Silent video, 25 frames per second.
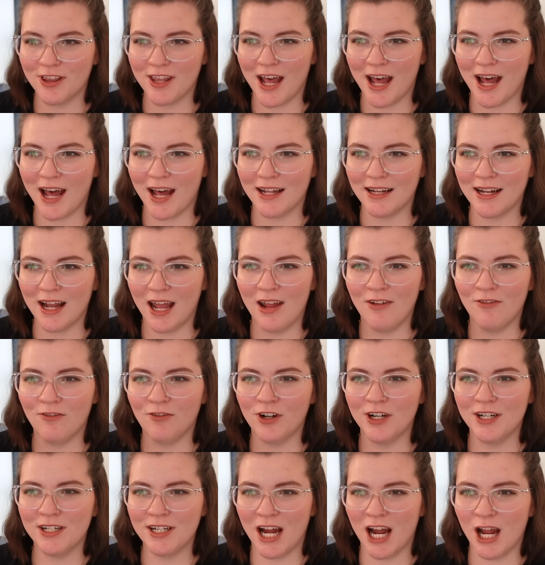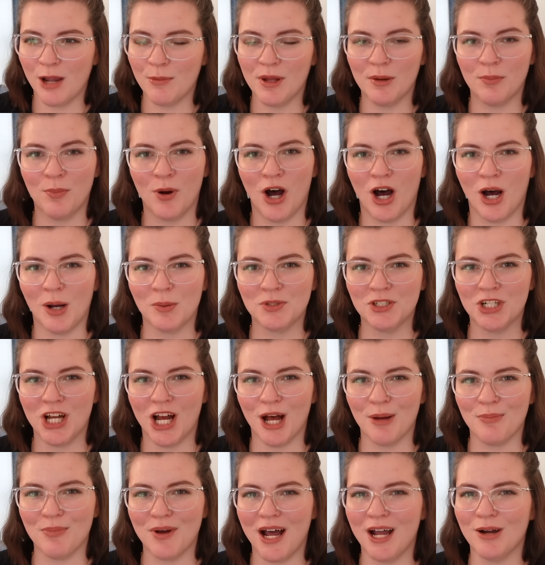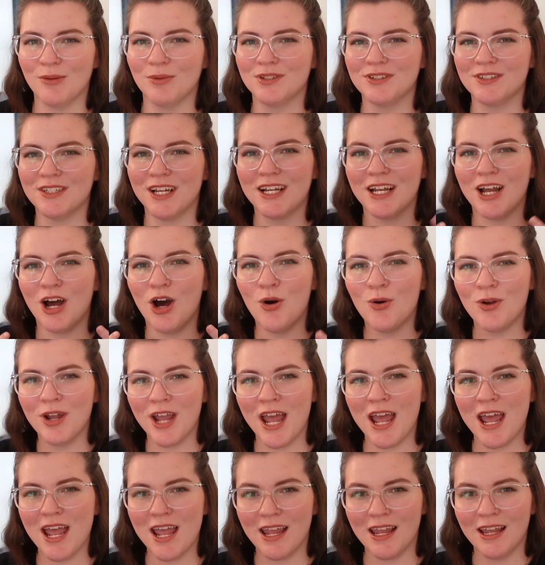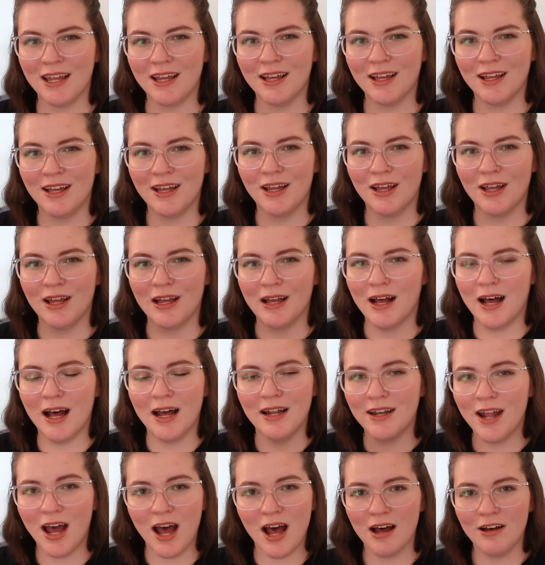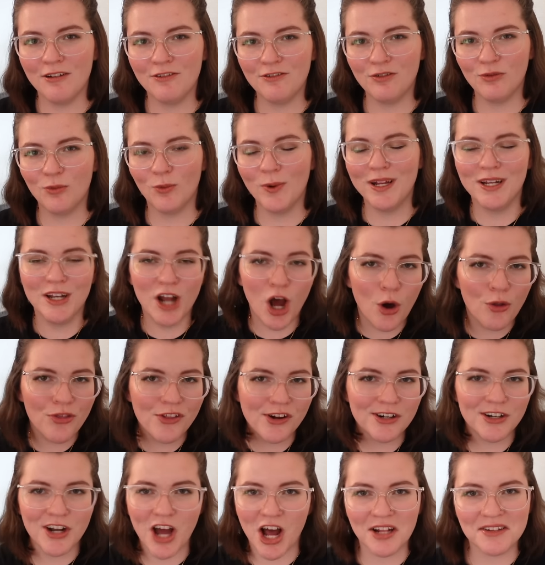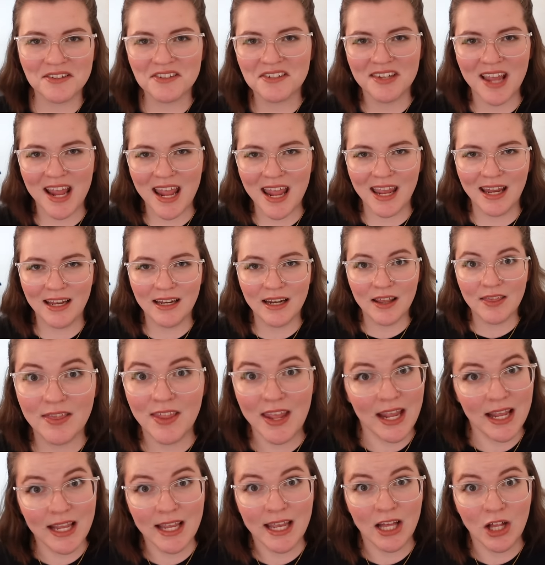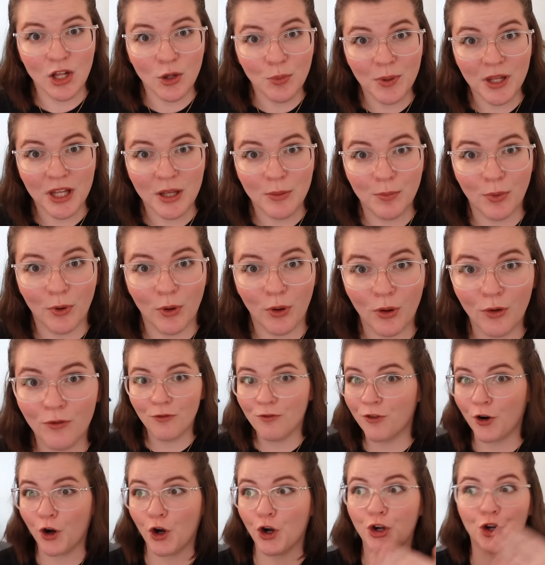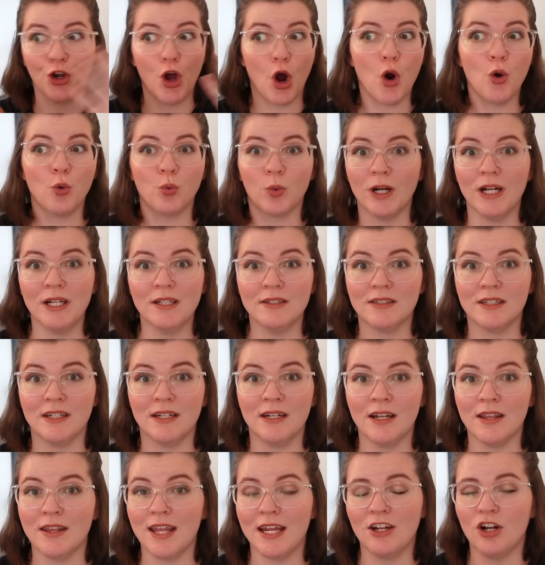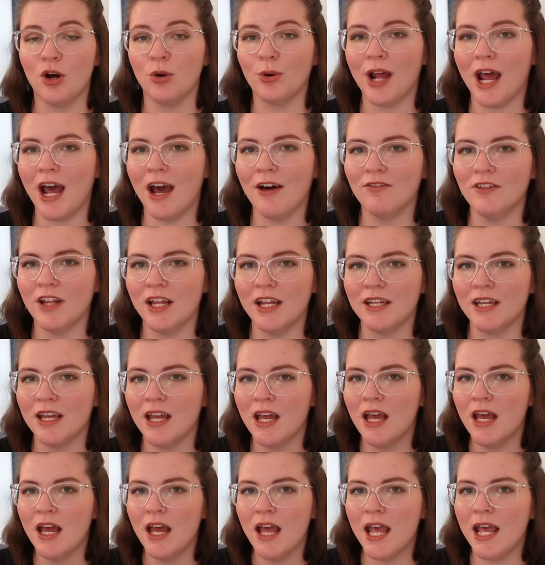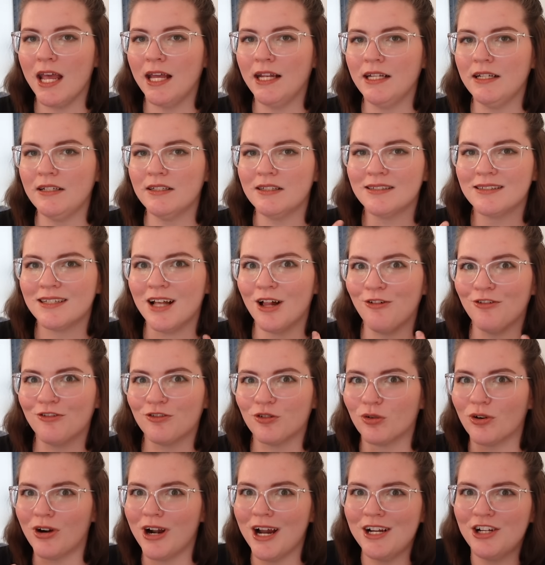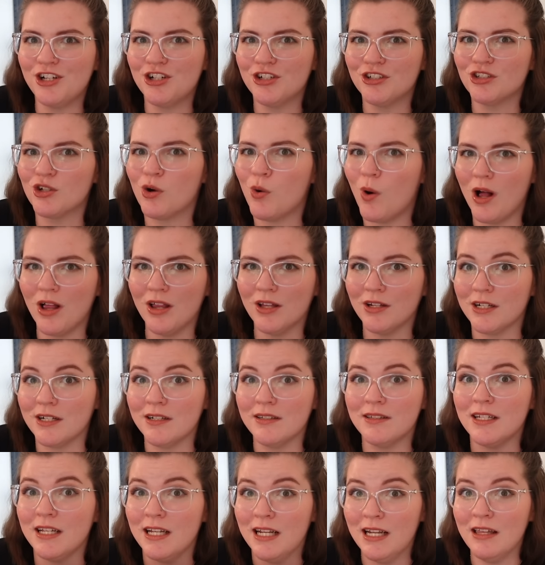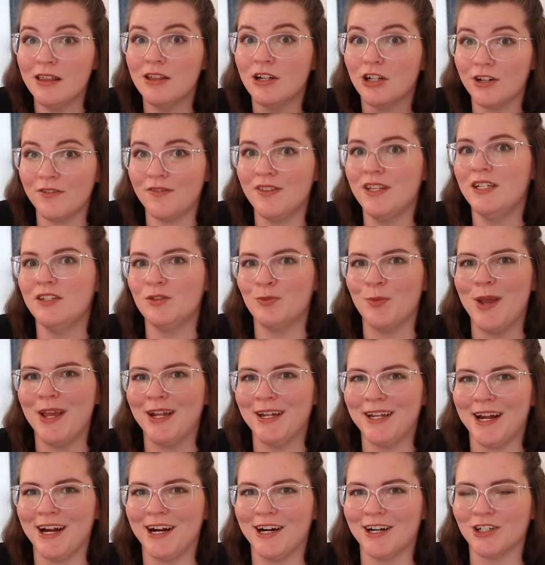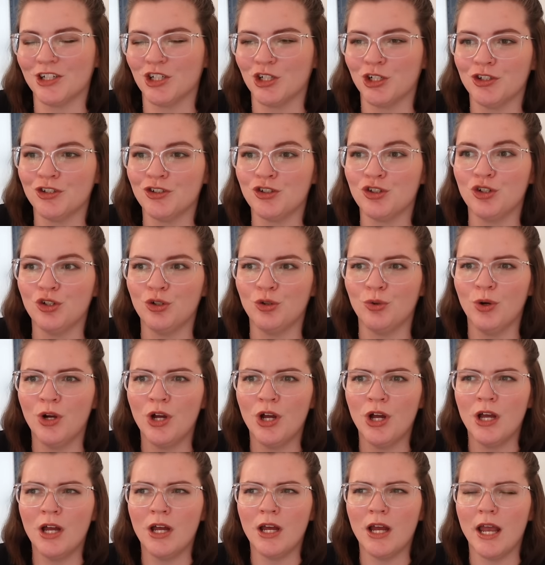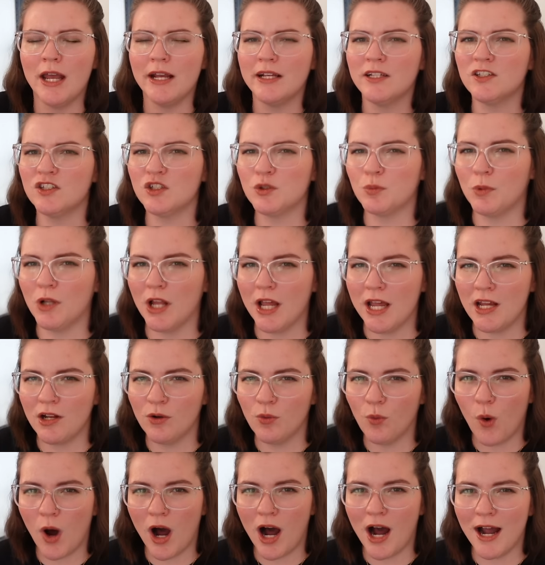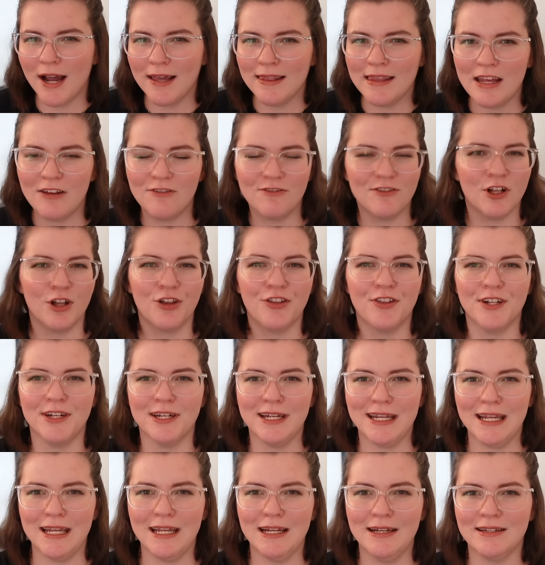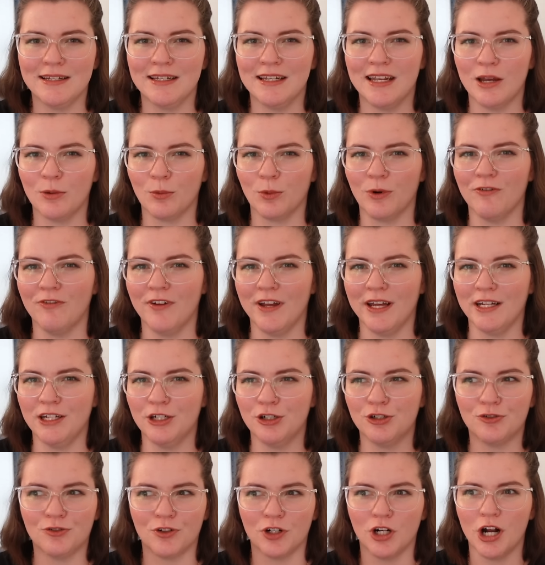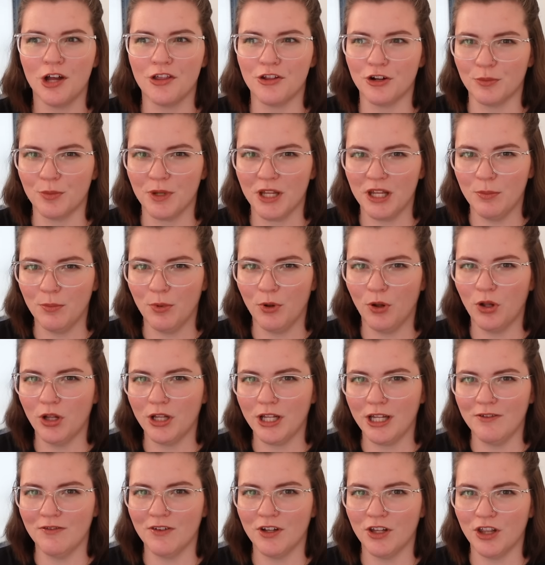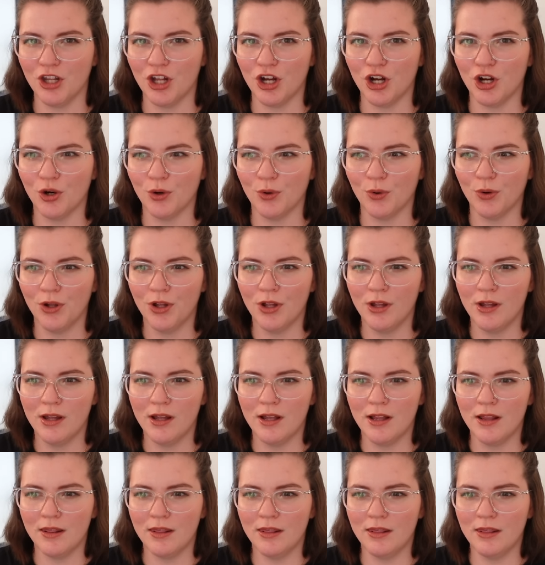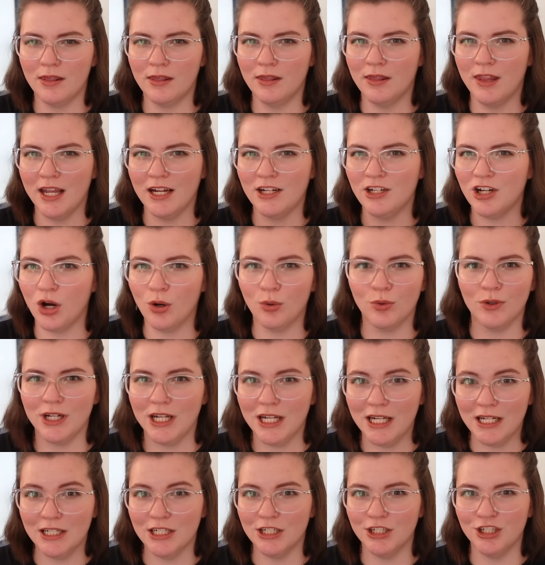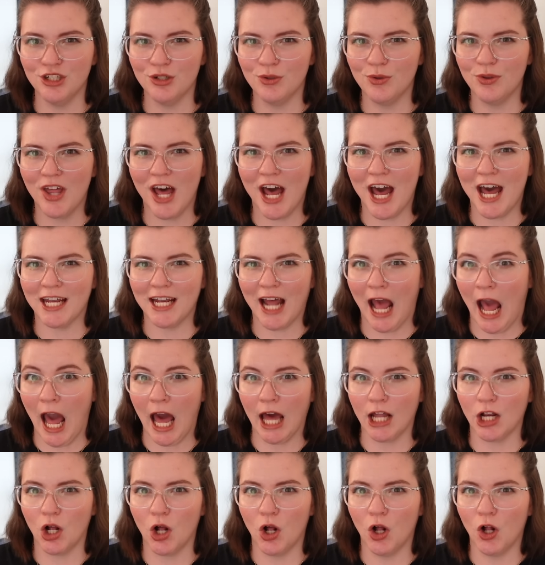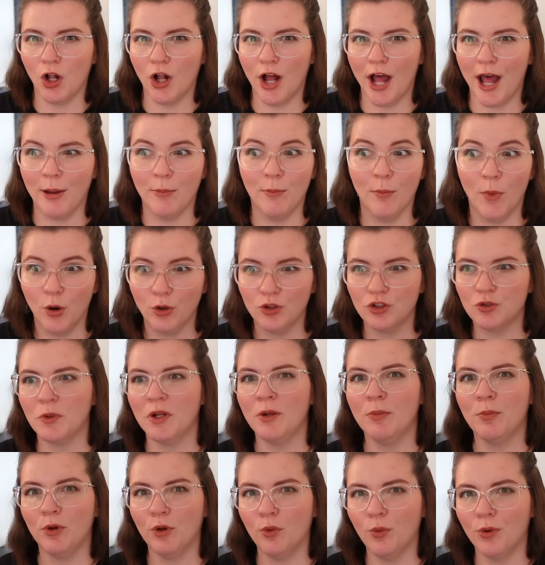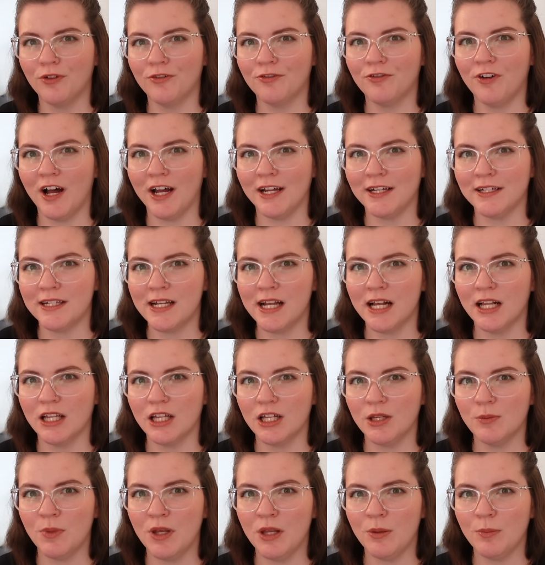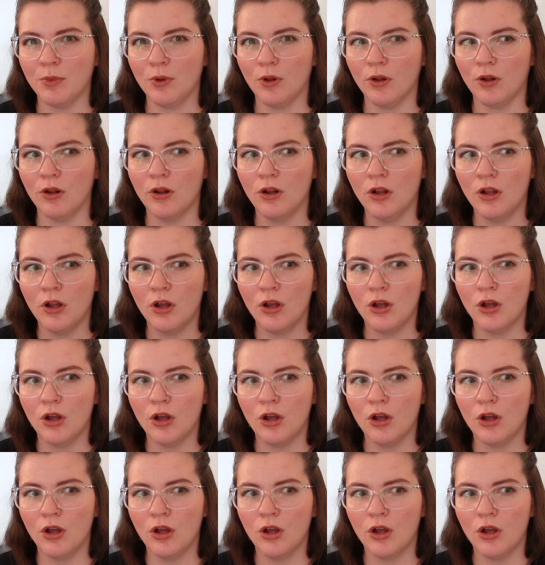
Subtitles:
that, every time it popped up, I was like, okay, enough. We know they're not sane. They kill people for no reason. They don't have like any self-righteous qualities, either of these main characters, to explain why they feel the need to get revenge for other people, even though they don't need to do that at all. And most people would find killing people